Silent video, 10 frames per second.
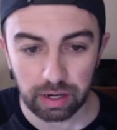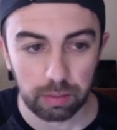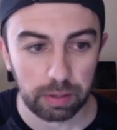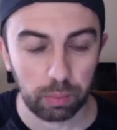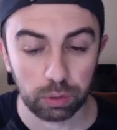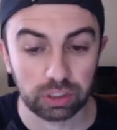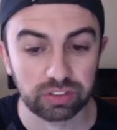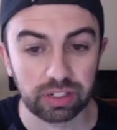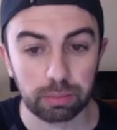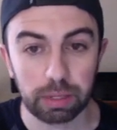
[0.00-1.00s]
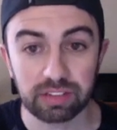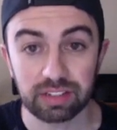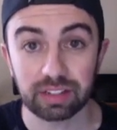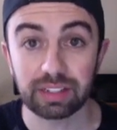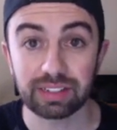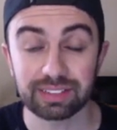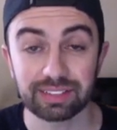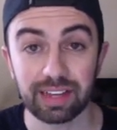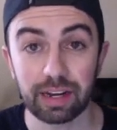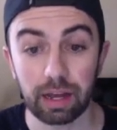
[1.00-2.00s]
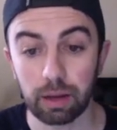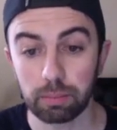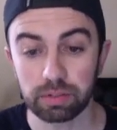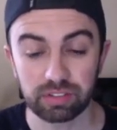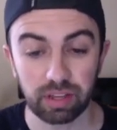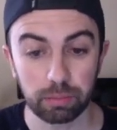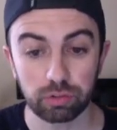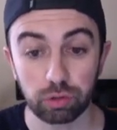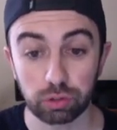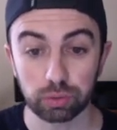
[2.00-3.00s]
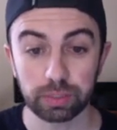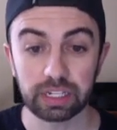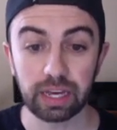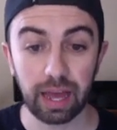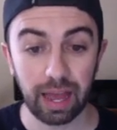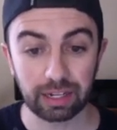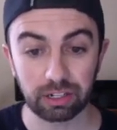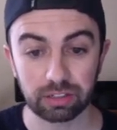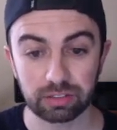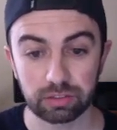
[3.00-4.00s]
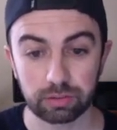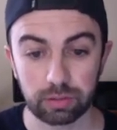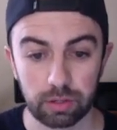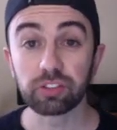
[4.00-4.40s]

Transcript: this setup, and we're just going to basically set up some social media icons.